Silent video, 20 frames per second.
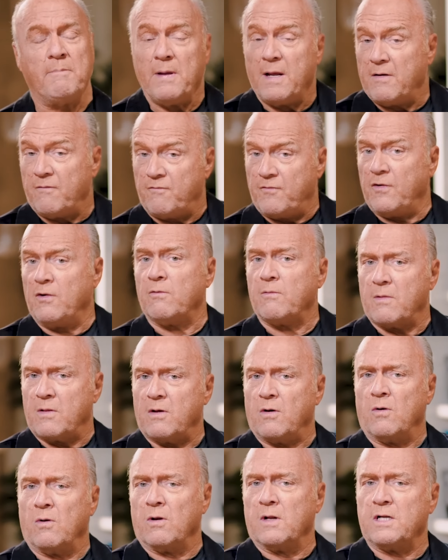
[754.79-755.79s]
being filled
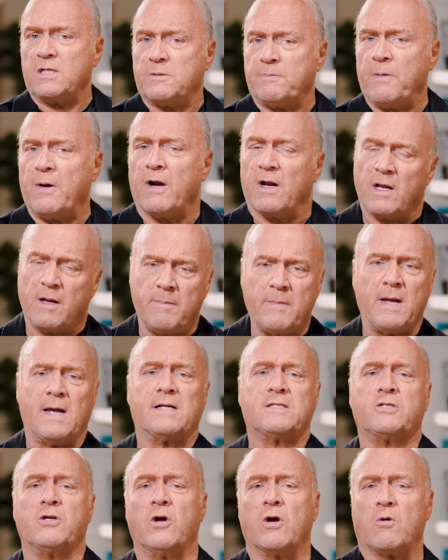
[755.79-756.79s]
with the Holy Spirit. Let me
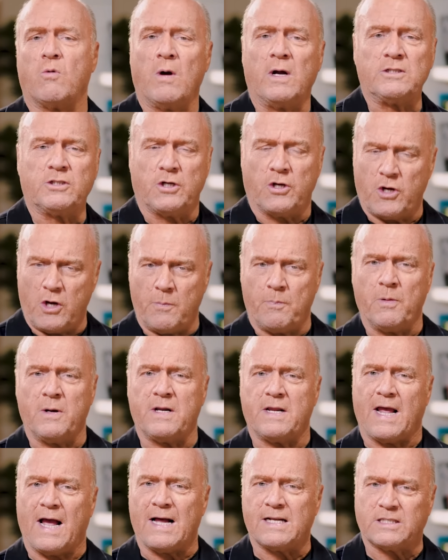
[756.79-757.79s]
ask you a question. Do you
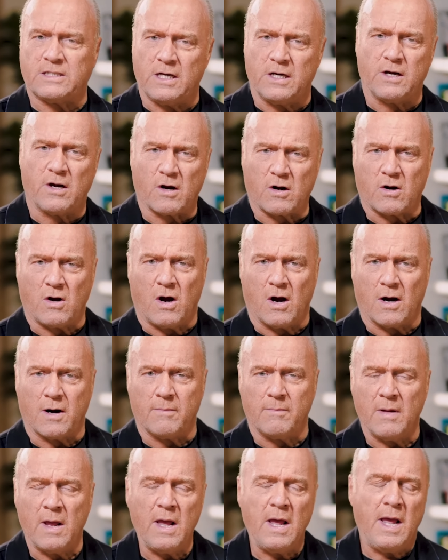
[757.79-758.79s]
put gas in your
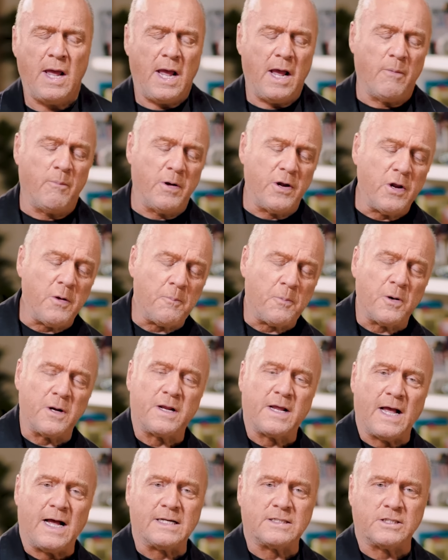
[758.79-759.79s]
car? And when you
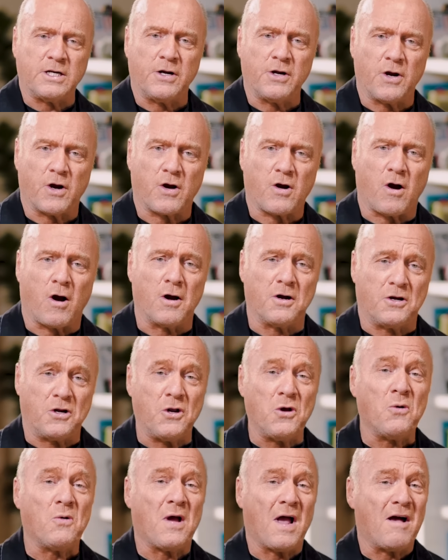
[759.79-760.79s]
put gas in your car,
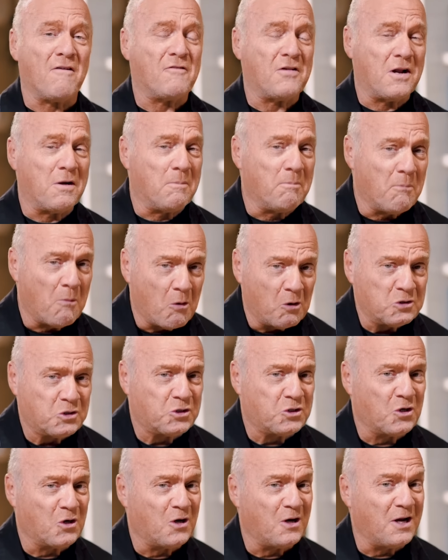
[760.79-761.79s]
do you have an
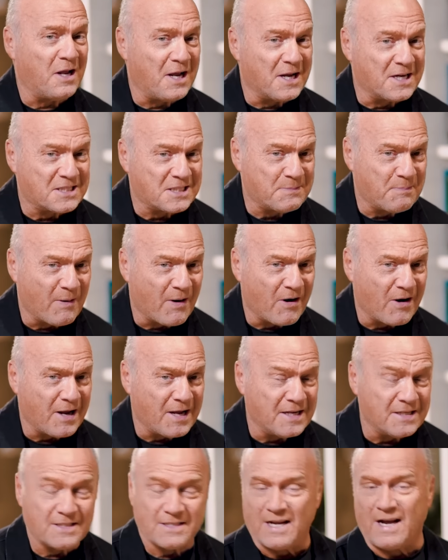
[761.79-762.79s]
emotional
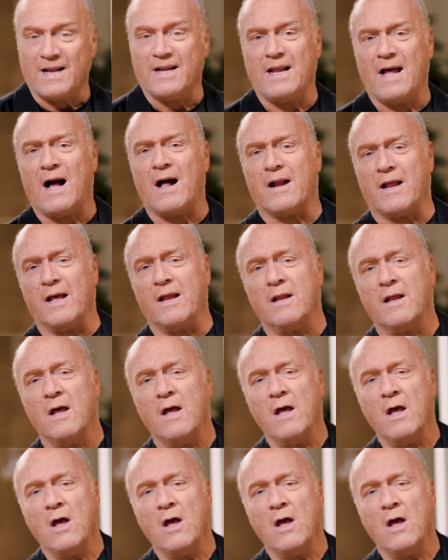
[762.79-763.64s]
experience? I doubt it.